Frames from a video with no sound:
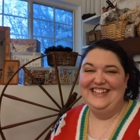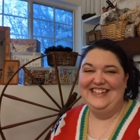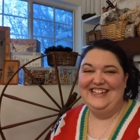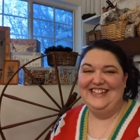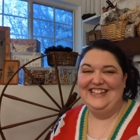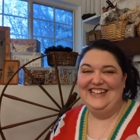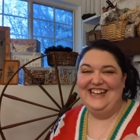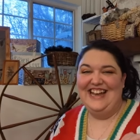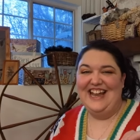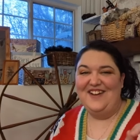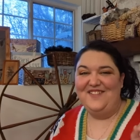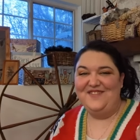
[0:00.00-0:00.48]

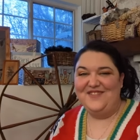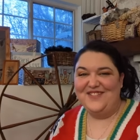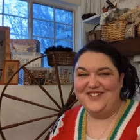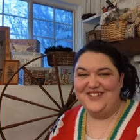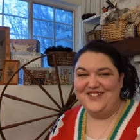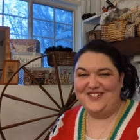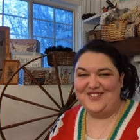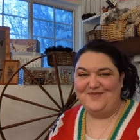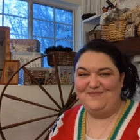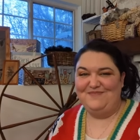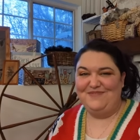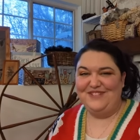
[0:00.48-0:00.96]
never
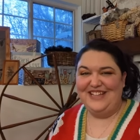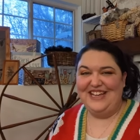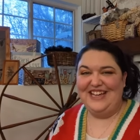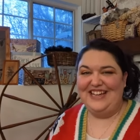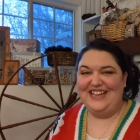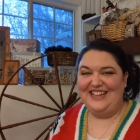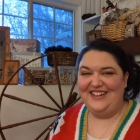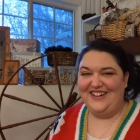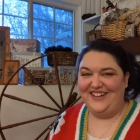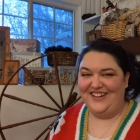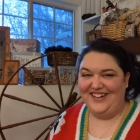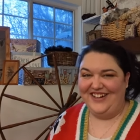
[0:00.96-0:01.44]
split
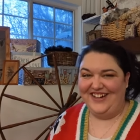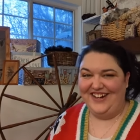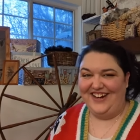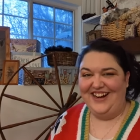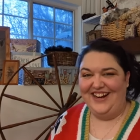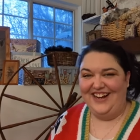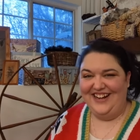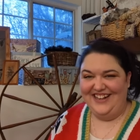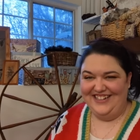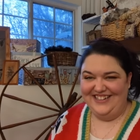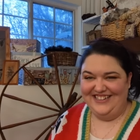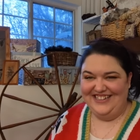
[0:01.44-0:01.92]
your
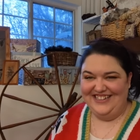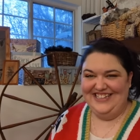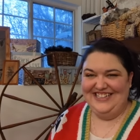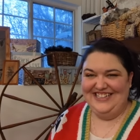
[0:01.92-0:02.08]
yarn.